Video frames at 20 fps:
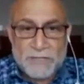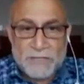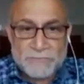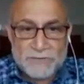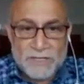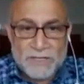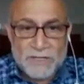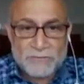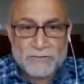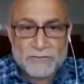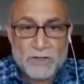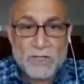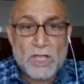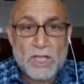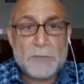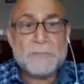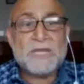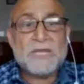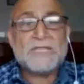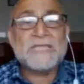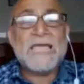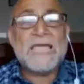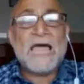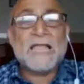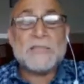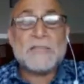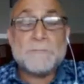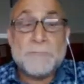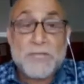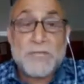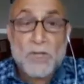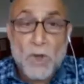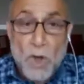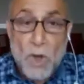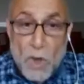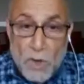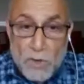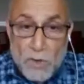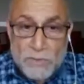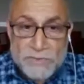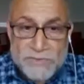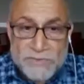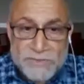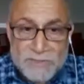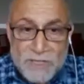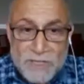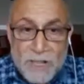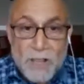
international community, and because